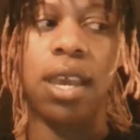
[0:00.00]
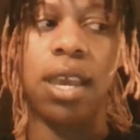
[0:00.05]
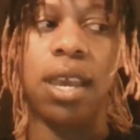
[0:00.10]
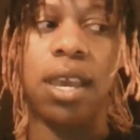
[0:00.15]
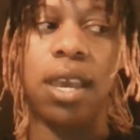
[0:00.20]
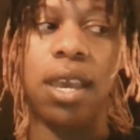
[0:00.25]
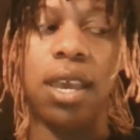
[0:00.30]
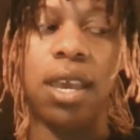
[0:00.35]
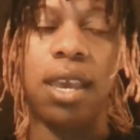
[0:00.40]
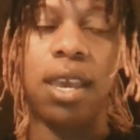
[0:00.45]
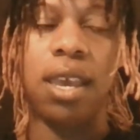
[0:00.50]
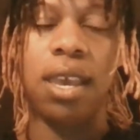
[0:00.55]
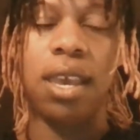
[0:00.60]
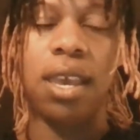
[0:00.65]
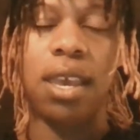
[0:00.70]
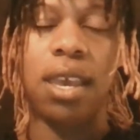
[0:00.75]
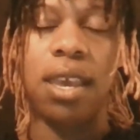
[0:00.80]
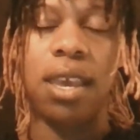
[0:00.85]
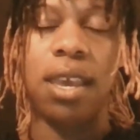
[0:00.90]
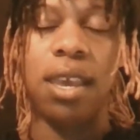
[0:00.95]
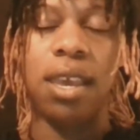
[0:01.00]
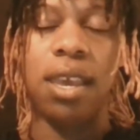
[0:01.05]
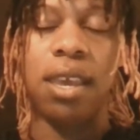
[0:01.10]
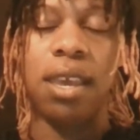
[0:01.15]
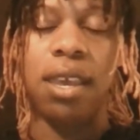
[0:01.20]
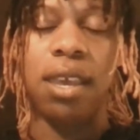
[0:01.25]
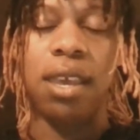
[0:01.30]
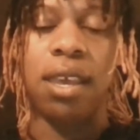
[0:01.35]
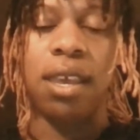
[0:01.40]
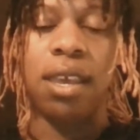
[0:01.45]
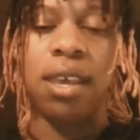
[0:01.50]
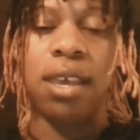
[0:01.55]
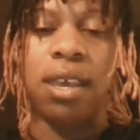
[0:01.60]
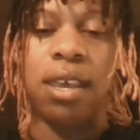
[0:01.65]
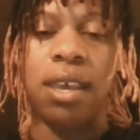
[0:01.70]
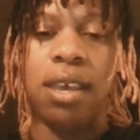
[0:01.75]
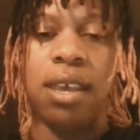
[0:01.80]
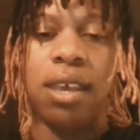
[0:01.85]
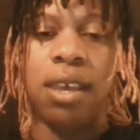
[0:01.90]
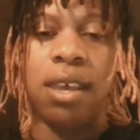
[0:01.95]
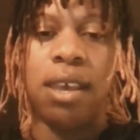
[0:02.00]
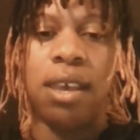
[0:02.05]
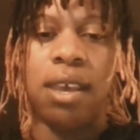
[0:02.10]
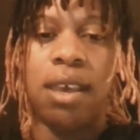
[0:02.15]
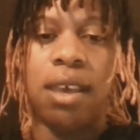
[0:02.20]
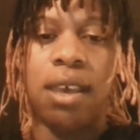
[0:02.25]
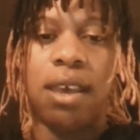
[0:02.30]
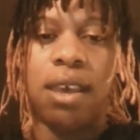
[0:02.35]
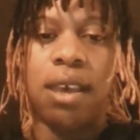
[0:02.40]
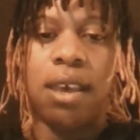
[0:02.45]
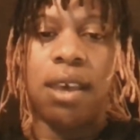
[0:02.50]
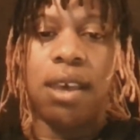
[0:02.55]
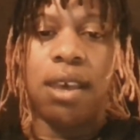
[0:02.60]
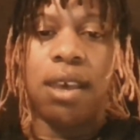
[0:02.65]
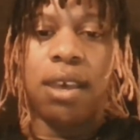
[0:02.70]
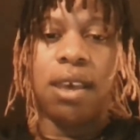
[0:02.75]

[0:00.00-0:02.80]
(silence)